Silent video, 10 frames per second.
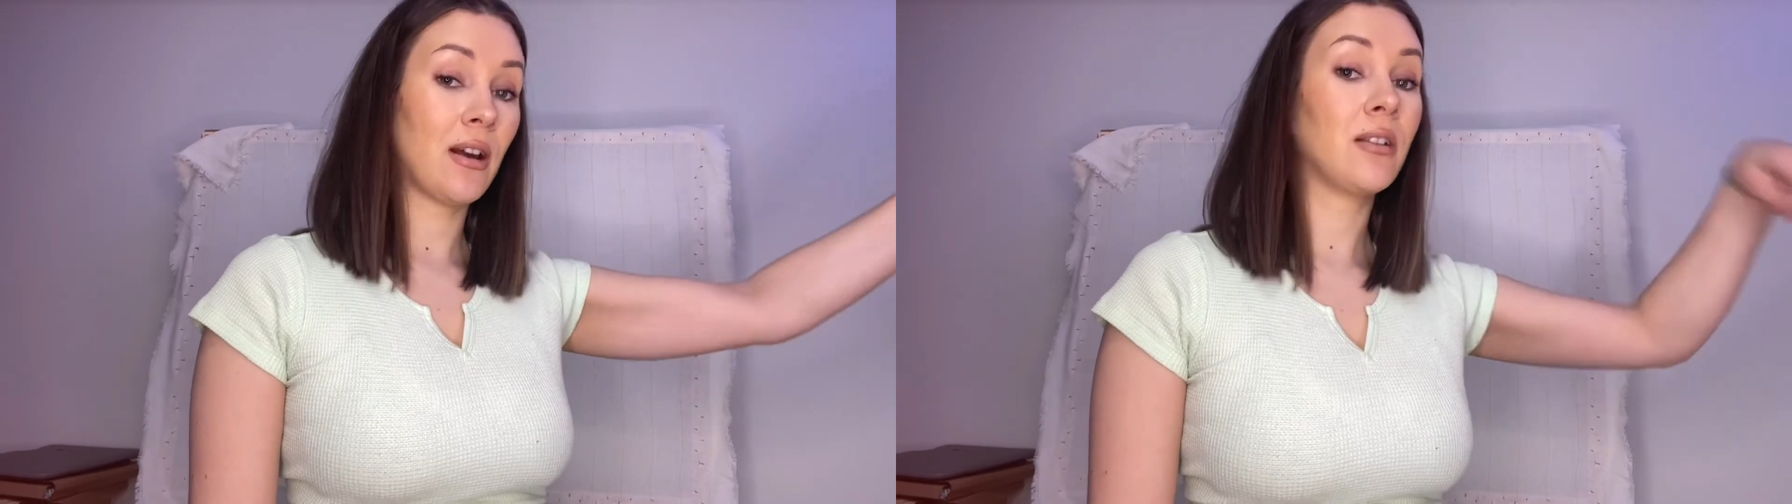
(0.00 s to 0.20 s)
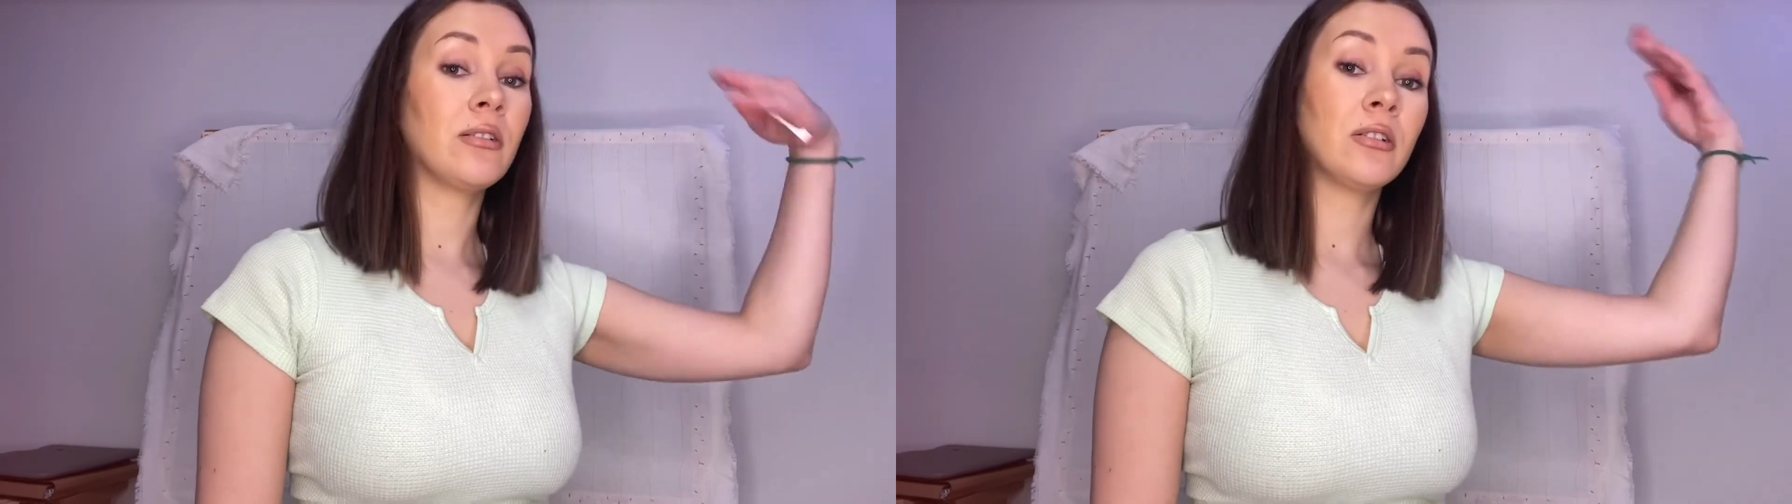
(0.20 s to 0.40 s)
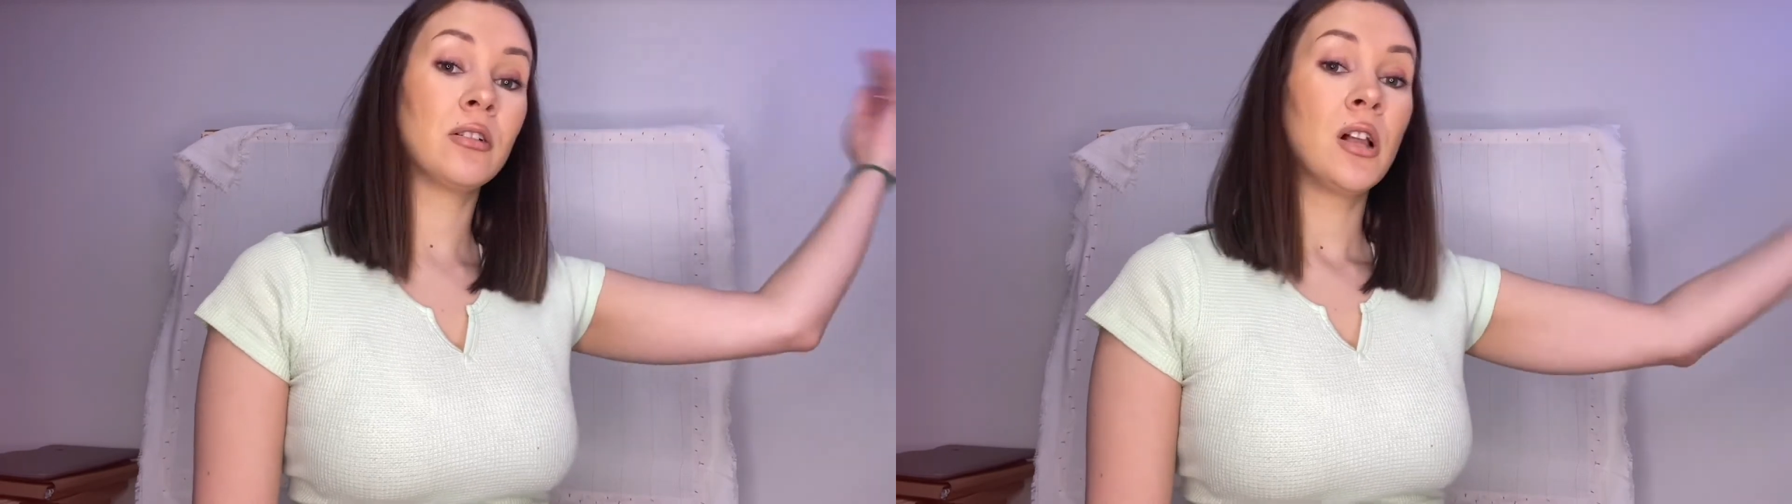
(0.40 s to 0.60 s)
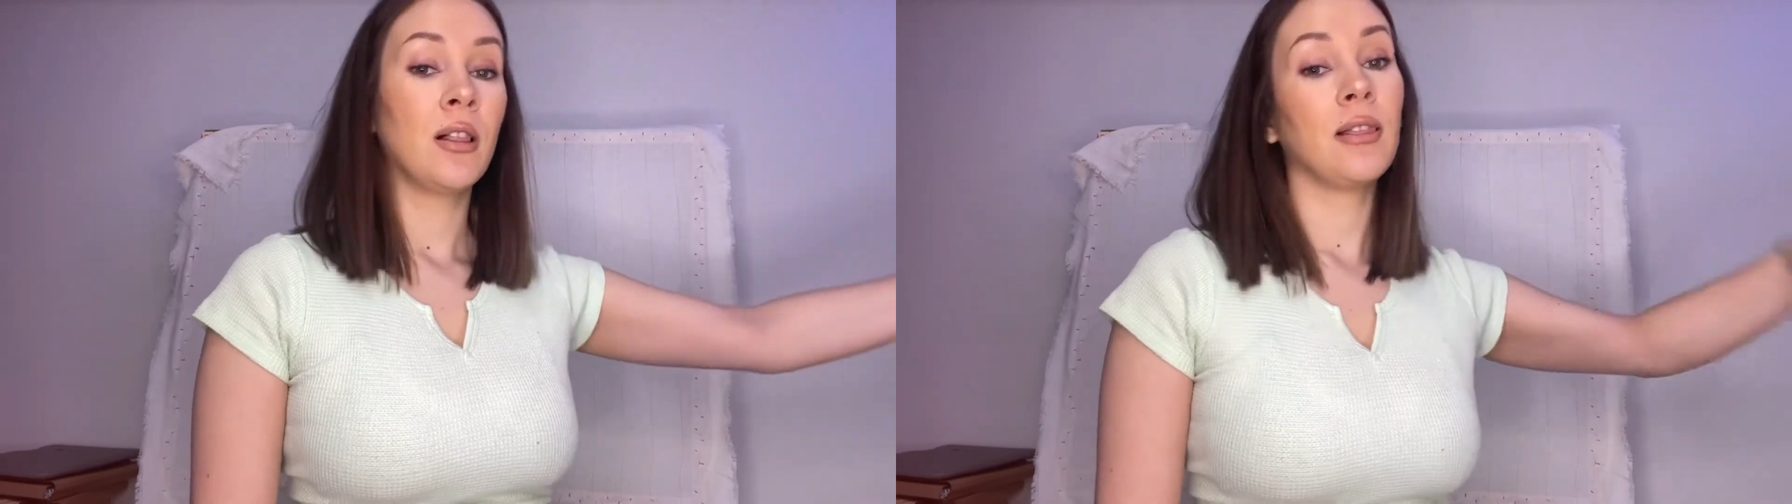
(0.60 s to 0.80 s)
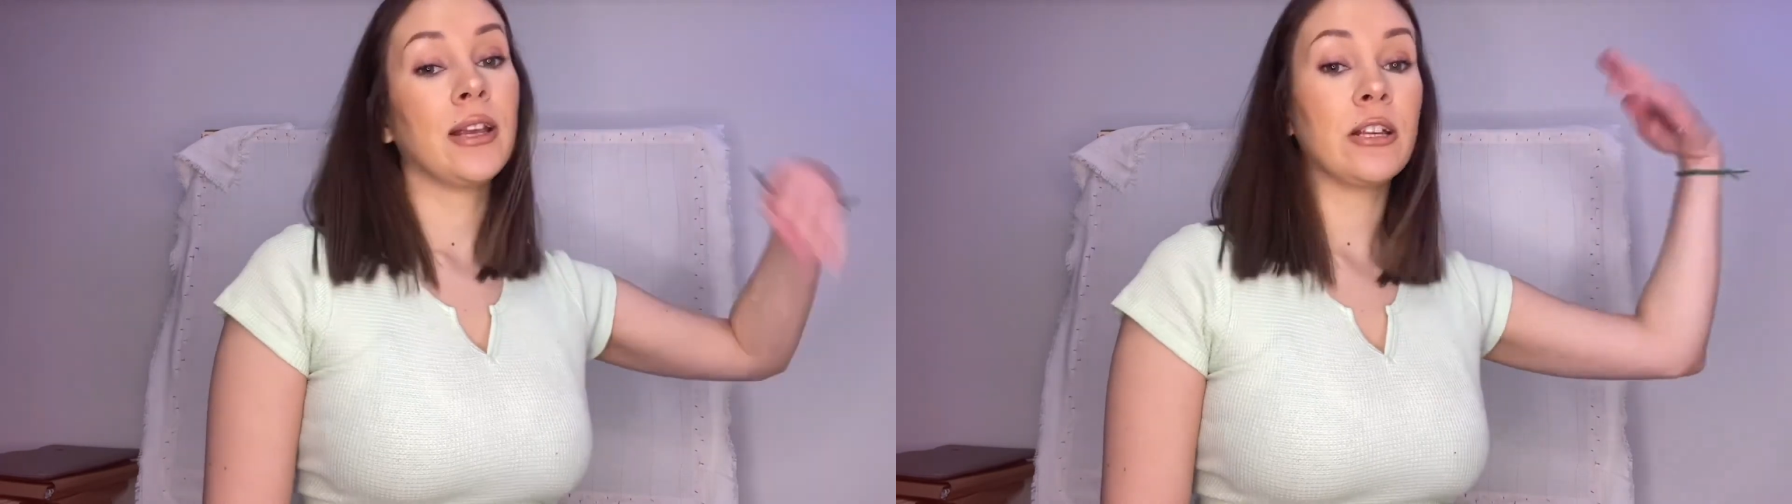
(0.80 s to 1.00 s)
other
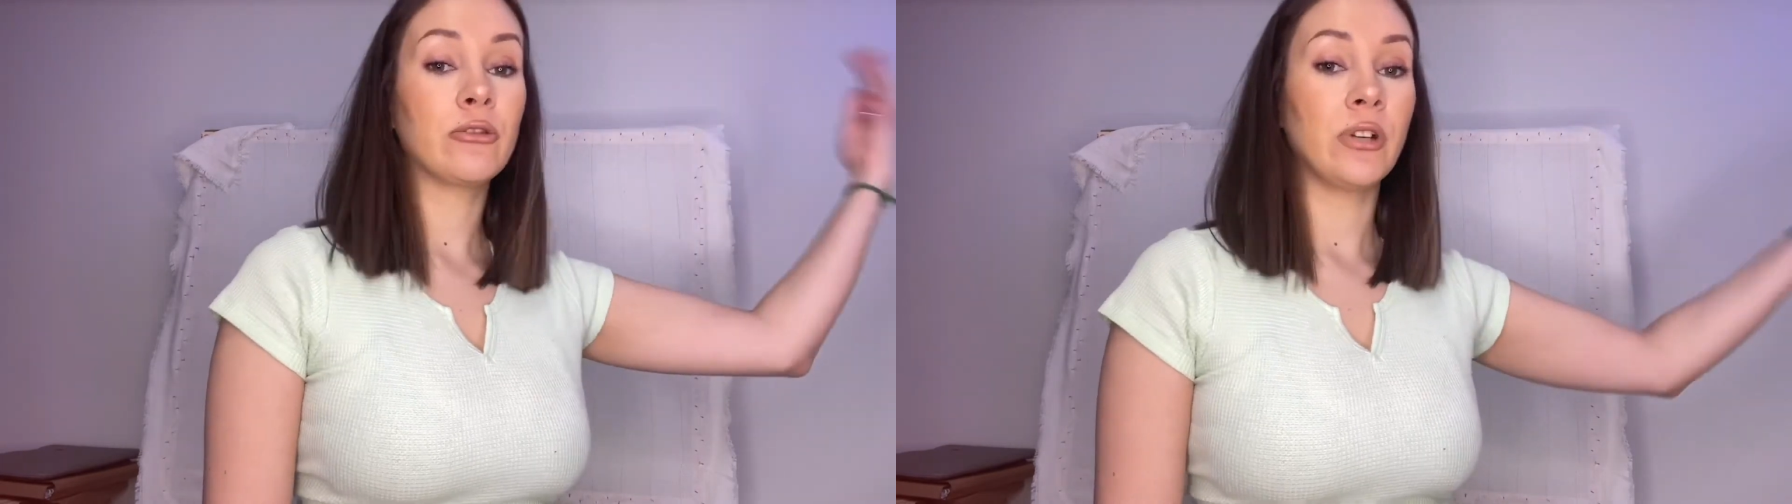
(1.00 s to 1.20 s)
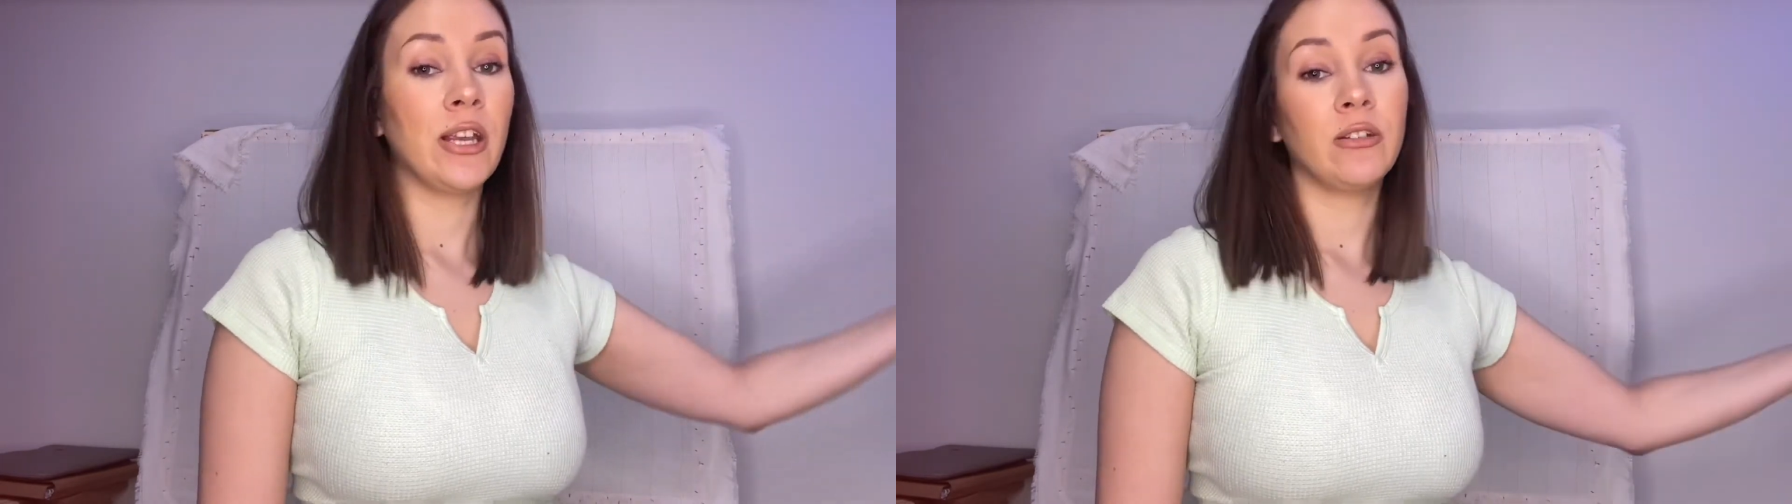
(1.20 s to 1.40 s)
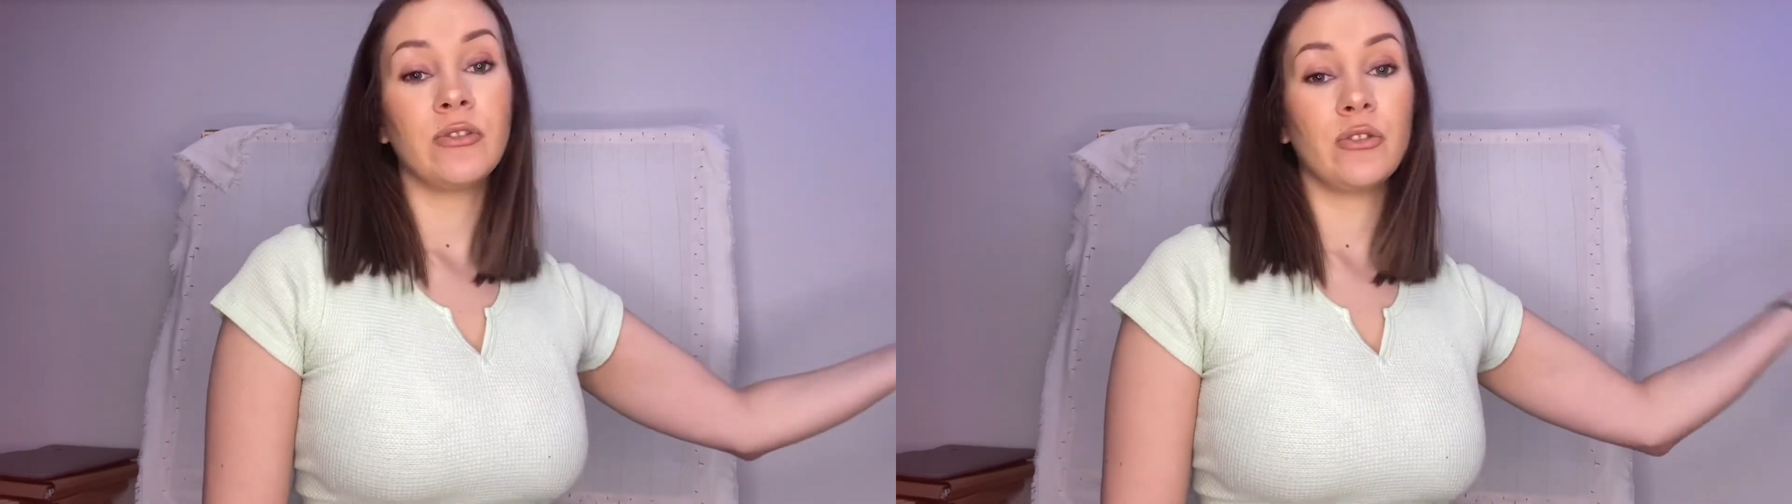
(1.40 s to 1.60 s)
like creatives.